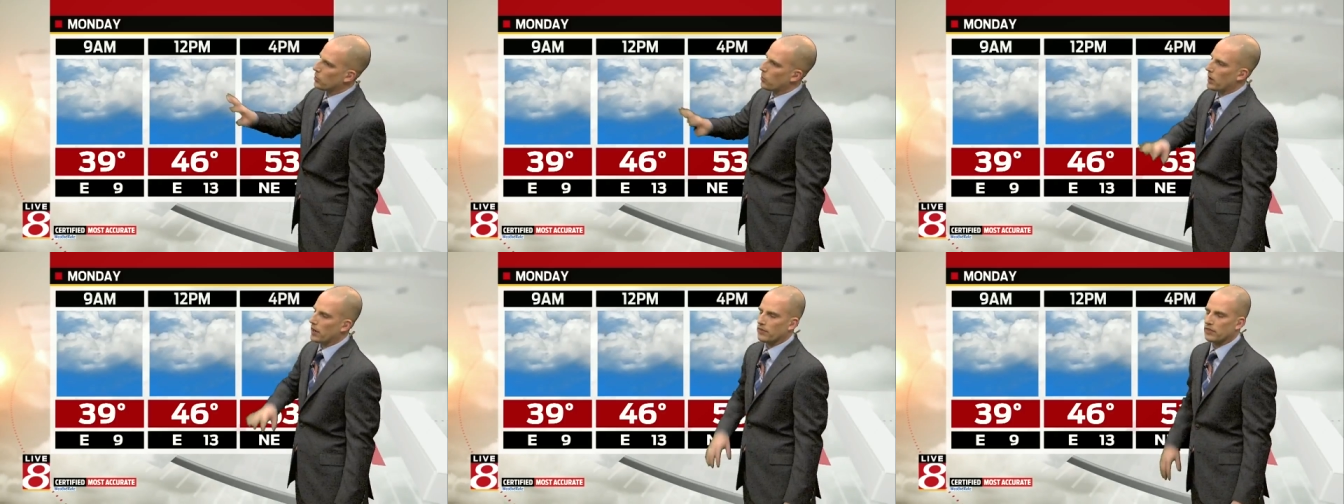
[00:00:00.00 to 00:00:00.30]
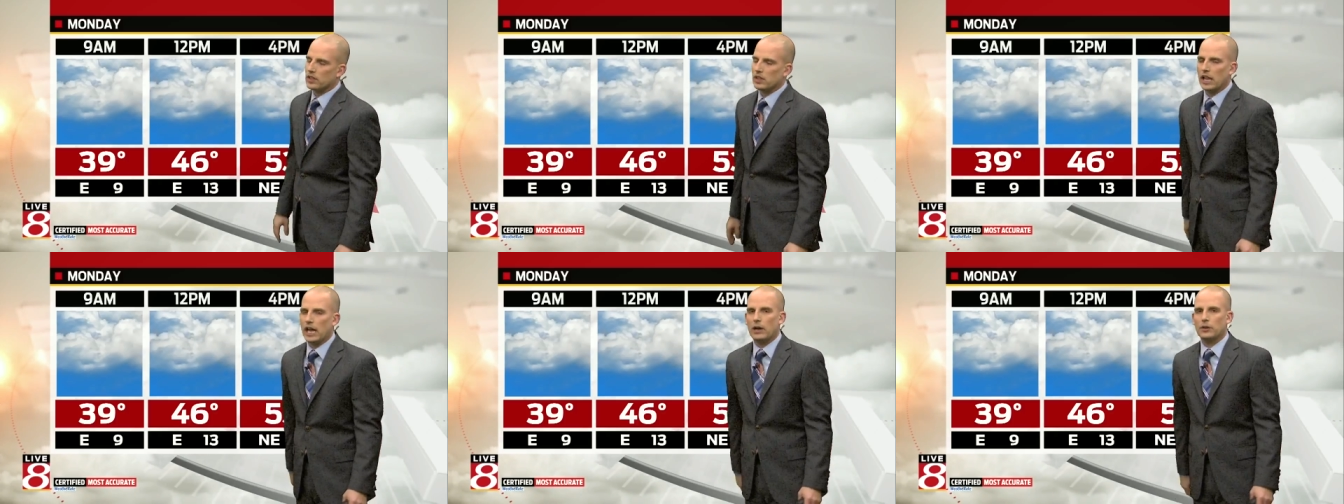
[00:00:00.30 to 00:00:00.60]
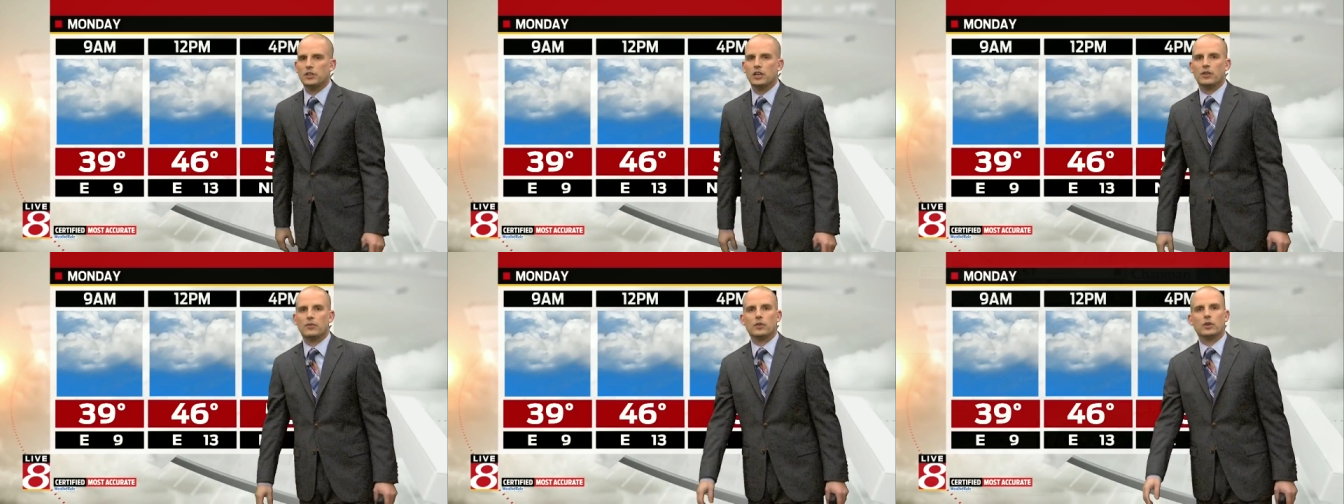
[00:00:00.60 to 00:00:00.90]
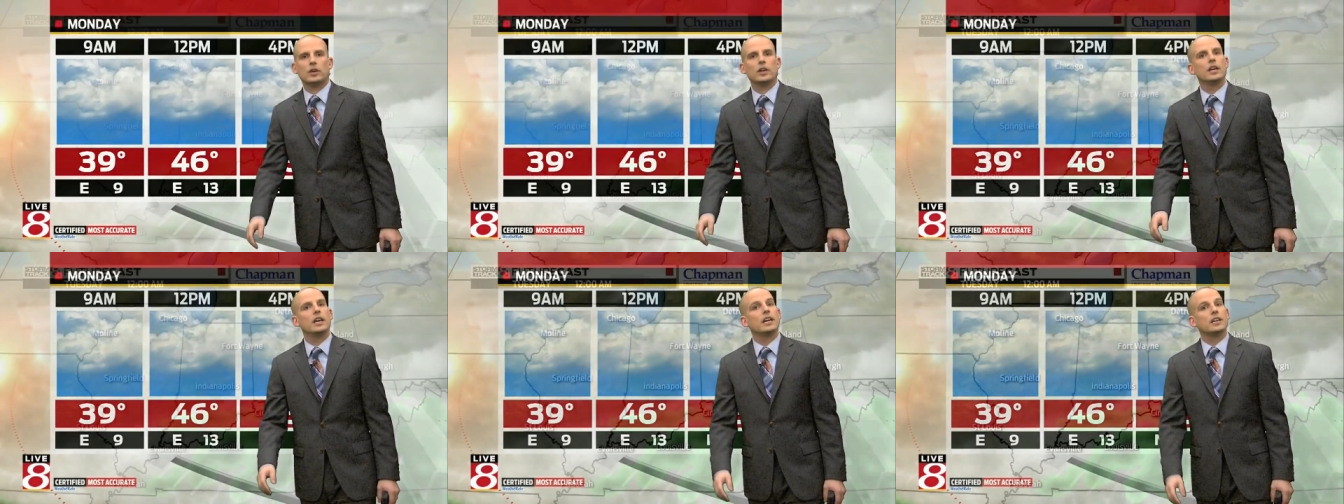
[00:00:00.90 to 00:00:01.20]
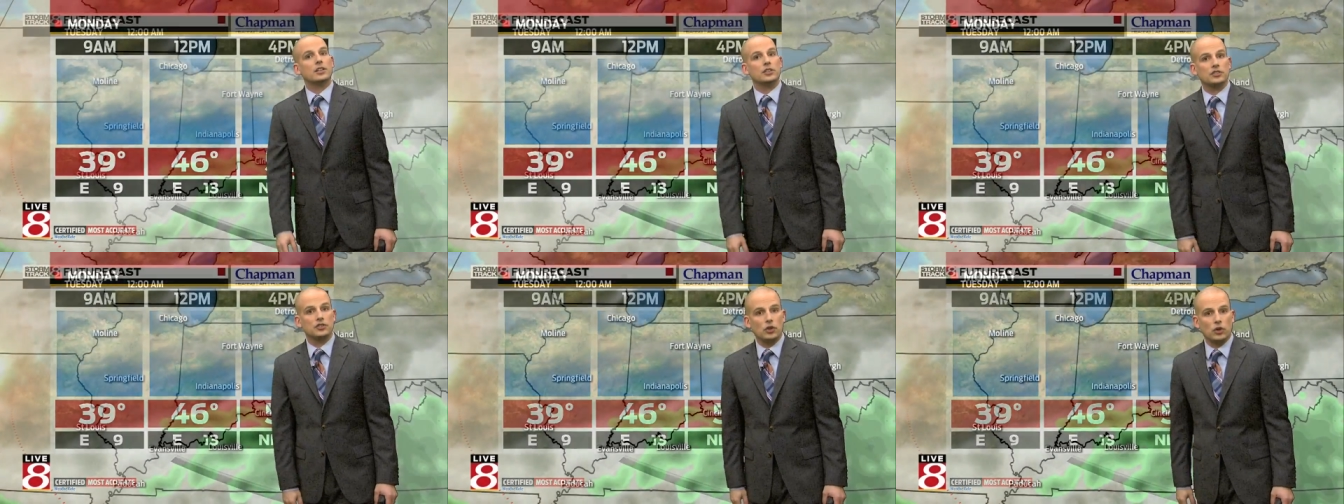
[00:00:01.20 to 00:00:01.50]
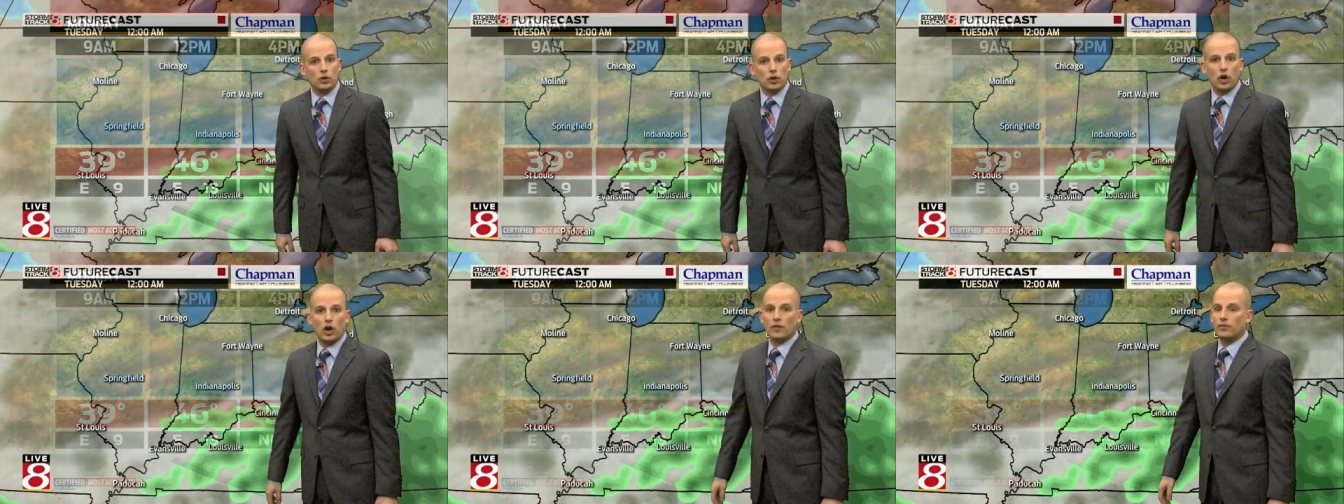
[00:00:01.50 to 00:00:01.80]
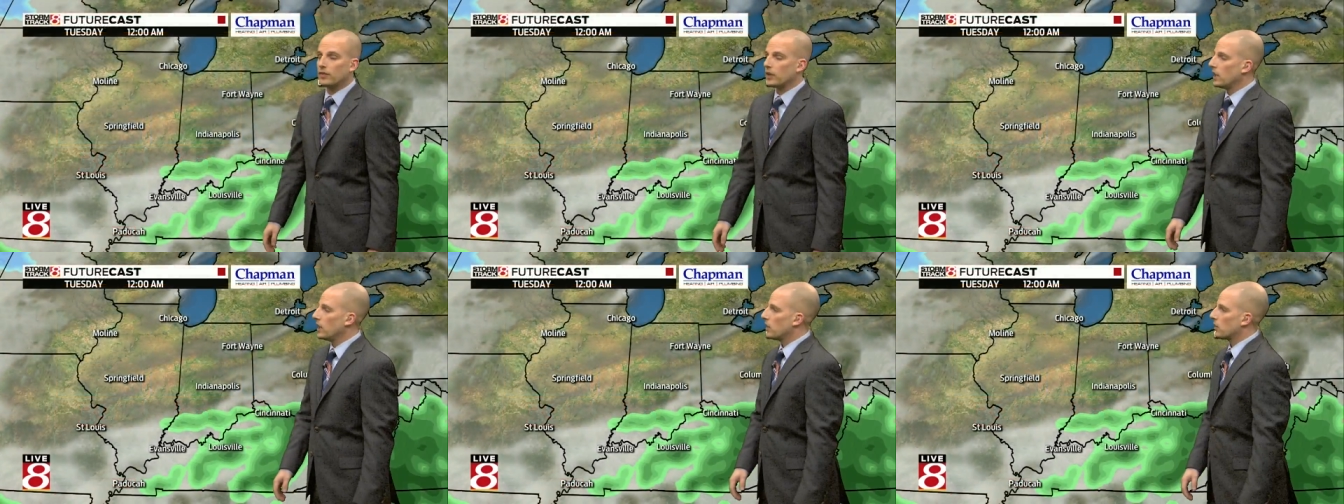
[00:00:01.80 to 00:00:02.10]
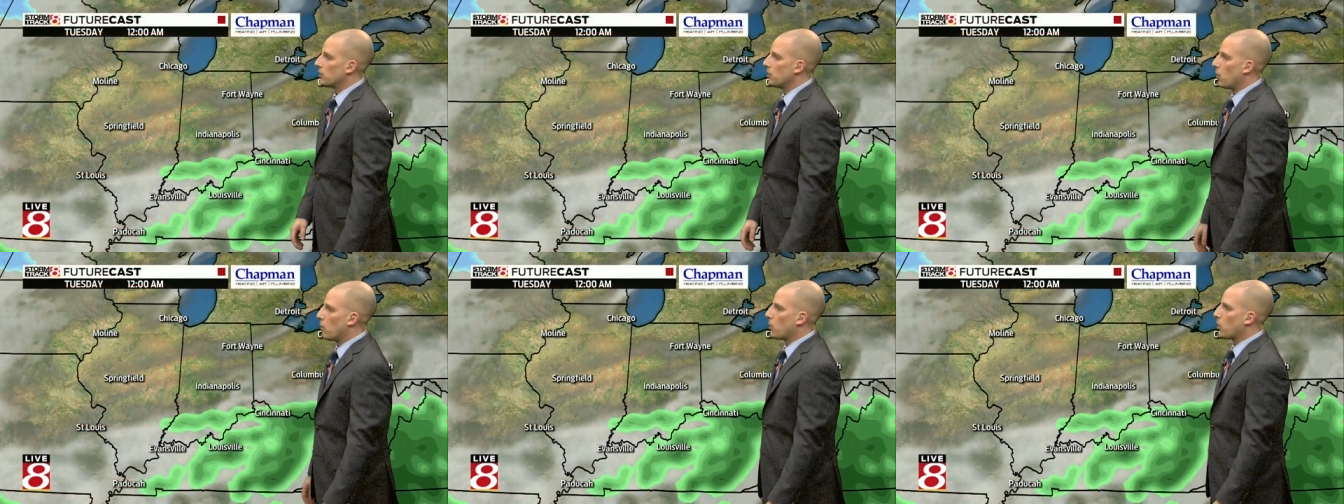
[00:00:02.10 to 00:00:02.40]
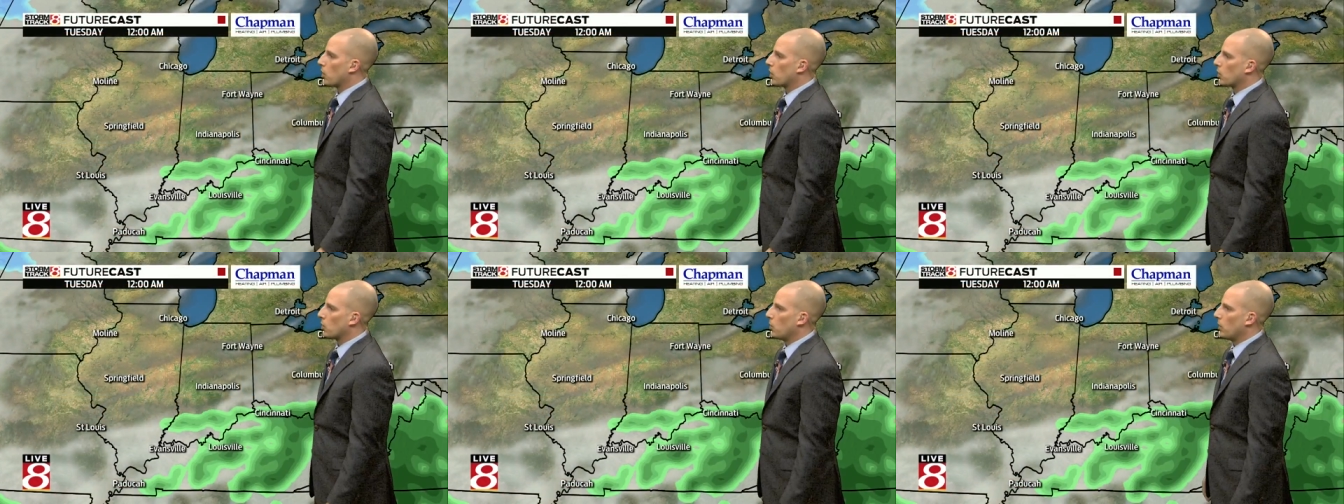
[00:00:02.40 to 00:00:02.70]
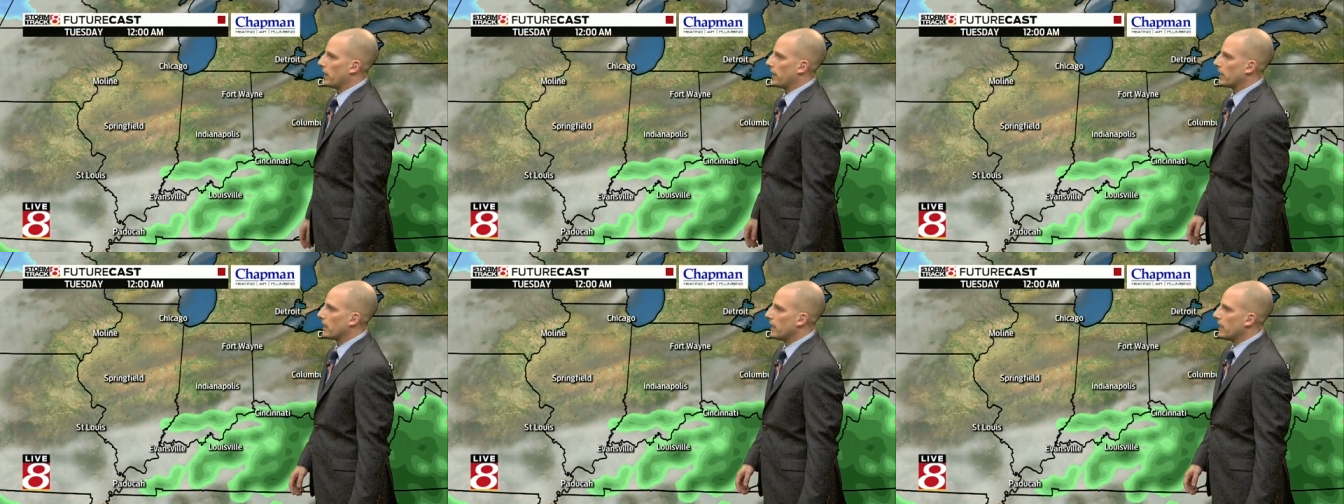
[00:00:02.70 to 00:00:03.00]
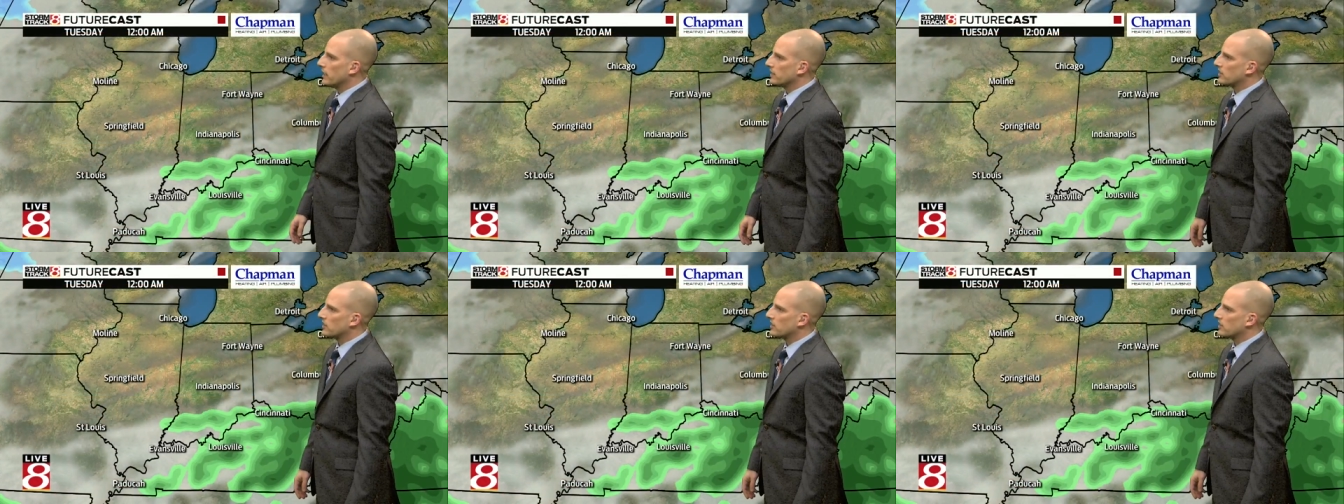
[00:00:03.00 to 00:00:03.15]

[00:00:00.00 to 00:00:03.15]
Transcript: in the way of cloud cover to start off the work week.